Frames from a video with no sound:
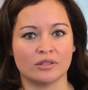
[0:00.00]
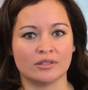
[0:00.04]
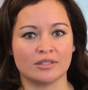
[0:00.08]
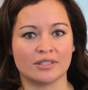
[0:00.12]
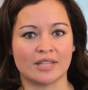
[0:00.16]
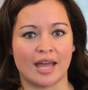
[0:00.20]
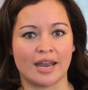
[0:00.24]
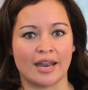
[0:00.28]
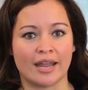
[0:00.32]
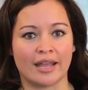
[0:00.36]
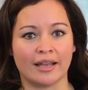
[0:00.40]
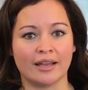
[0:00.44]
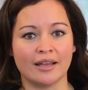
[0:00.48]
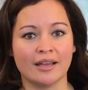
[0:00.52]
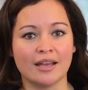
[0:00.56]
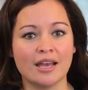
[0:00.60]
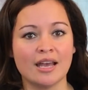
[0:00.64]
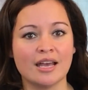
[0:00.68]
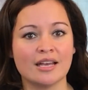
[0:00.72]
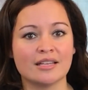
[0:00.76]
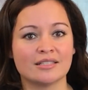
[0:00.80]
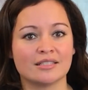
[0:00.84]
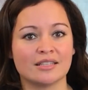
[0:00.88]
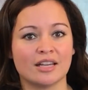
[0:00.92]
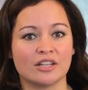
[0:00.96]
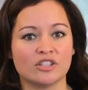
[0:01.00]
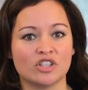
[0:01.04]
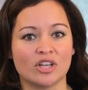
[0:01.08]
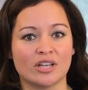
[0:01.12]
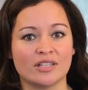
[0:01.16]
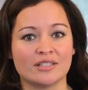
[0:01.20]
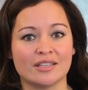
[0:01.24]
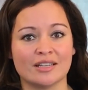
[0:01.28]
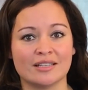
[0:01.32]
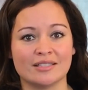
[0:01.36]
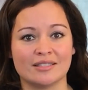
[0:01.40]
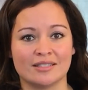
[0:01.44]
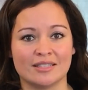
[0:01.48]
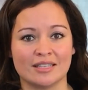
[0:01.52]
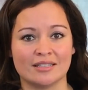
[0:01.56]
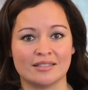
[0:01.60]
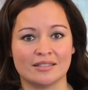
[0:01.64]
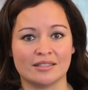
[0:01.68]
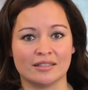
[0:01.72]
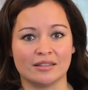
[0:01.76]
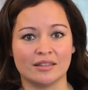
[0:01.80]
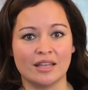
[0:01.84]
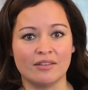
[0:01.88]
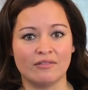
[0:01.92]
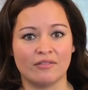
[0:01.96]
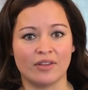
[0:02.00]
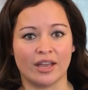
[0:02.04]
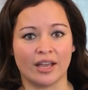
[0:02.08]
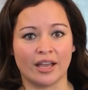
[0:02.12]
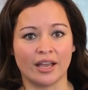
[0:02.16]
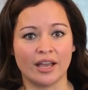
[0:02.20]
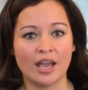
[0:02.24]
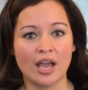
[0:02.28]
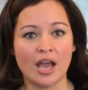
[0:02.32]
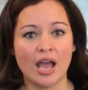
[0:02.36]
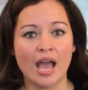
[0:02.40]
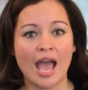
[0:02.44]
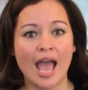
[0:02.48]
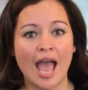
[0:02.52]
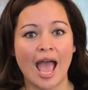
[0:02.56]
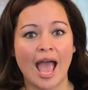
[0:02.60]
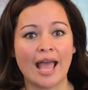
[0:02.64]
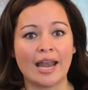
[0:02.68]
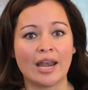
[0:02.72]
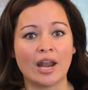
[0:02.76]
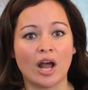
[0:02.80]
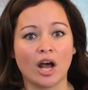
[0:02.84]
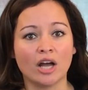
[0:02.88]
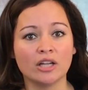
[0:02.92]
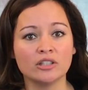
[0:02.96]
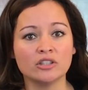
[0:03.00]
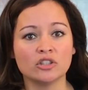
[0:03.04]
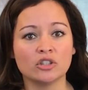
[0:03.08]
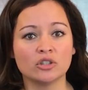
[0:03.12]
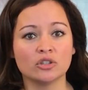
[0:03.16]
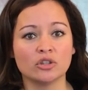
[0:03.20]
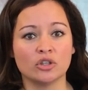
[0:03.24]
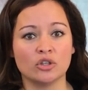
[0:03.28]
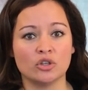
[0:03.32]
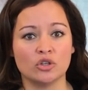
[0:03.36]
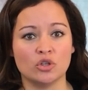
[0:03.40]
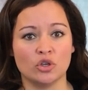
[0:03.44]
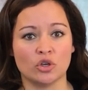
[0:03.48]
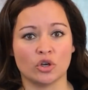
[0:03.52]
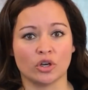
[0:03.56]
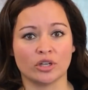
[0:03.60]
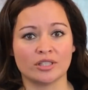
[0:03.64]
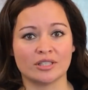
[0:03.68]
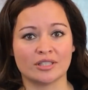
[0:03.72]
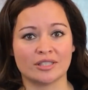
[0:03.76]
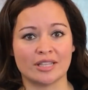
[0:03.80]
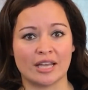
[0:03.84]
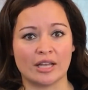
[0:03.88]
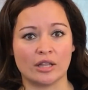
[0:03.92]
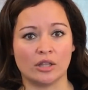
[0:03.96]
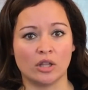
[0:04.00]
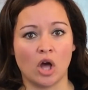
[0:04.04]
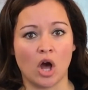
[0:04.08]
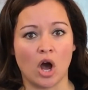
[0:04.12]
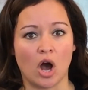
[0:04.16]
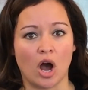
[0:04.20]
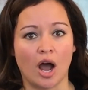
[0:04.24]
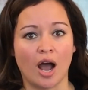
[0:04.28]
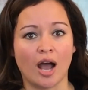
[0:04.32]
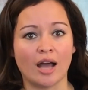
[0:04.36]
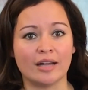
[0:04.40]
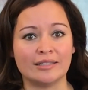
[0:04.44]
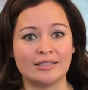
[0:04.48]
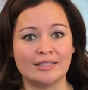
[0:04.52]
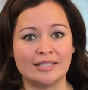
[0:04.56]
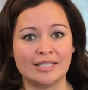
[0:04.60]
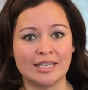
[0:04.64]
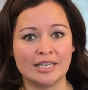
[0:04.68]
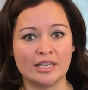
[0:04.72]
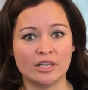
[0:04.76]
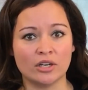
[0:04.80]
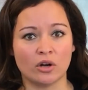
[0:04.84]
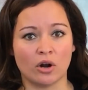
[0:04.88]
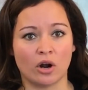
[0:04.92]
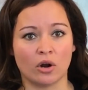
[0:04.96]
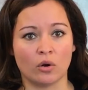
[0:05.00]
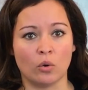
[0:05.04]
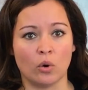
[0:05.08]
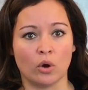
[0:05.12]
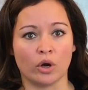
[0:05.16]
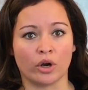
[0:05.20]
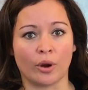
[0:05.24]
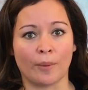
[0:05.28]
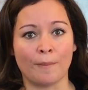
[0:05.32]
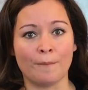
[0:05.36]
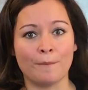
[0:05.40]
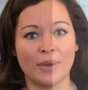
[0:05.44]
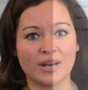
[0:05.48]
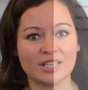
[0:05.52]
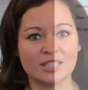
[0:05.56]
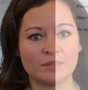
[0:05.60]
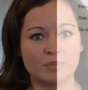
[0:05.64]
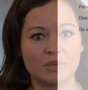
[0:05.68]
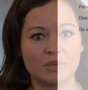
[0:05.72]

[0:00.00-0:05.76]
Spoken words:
setting, such as assisted living, and under the New York state law, a DNR order must